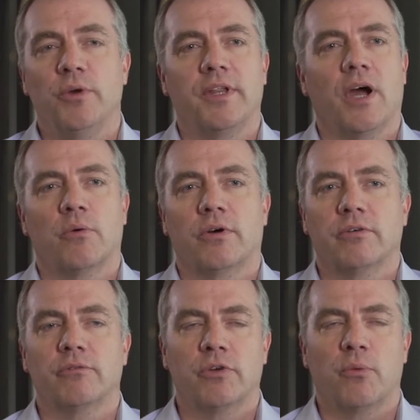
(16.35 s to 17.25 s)
with our
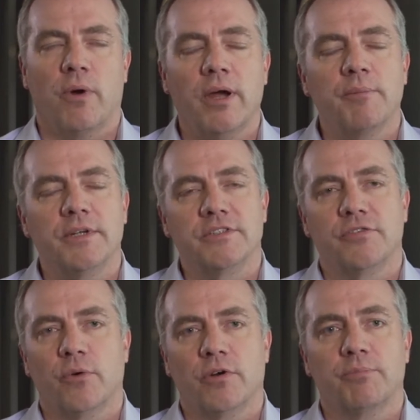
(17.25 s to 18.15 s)
requirements
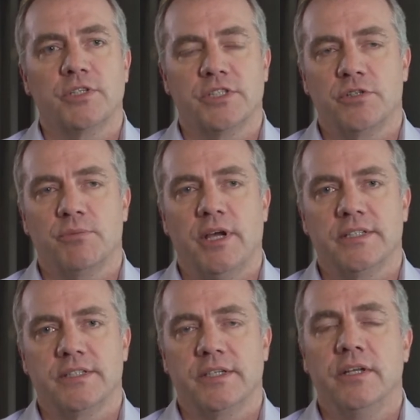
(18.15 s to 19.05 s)
for precision
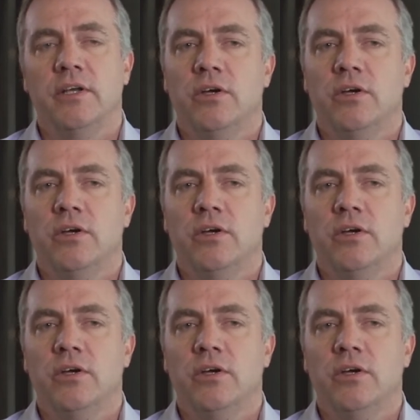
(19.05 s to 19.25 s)
medicine,